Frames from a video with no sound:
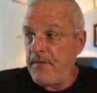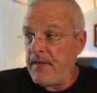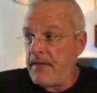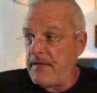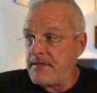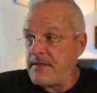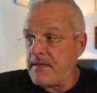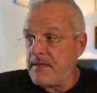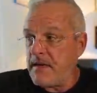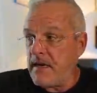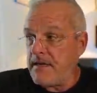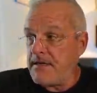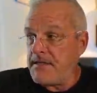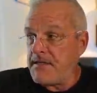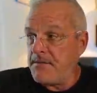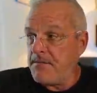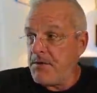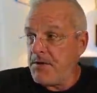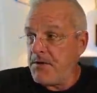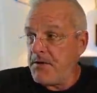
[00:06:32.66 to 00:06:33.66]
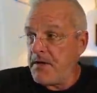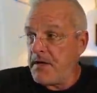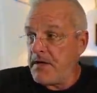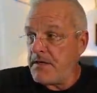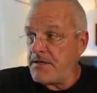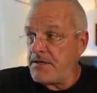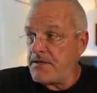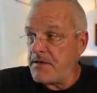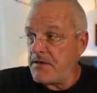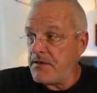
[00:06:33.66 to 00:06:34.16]
it's a nice community,
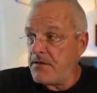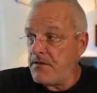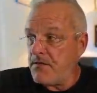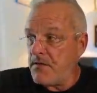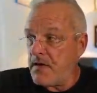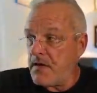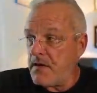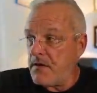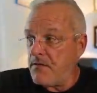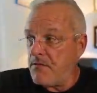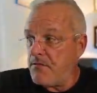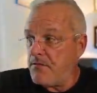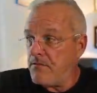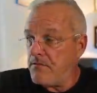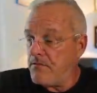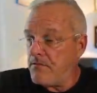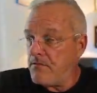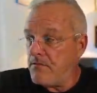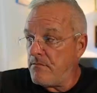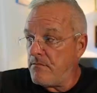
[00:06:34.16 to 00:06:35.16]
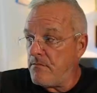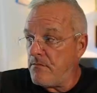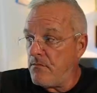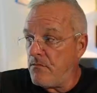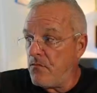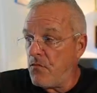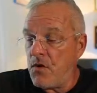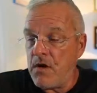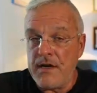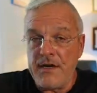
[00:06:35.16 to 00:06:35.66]
so
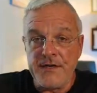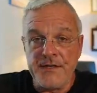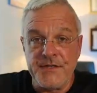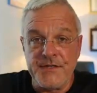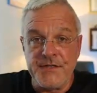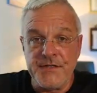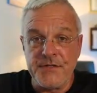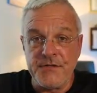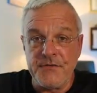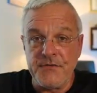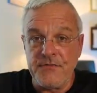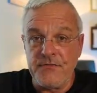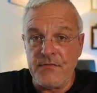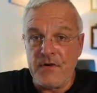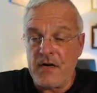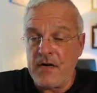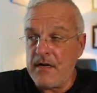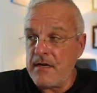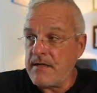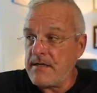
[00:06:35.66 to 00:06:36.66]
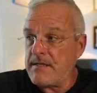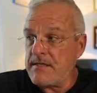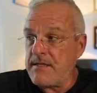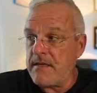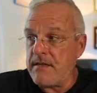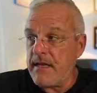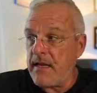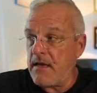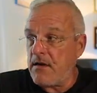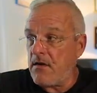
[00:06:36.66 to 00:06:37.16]
wanted to
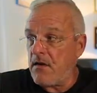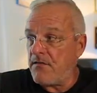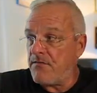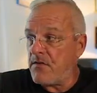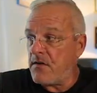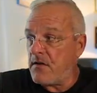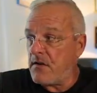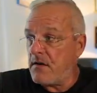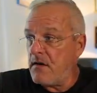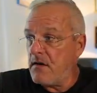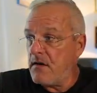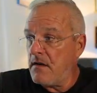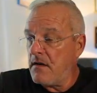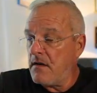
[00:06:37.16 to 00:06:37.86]
extend that offer.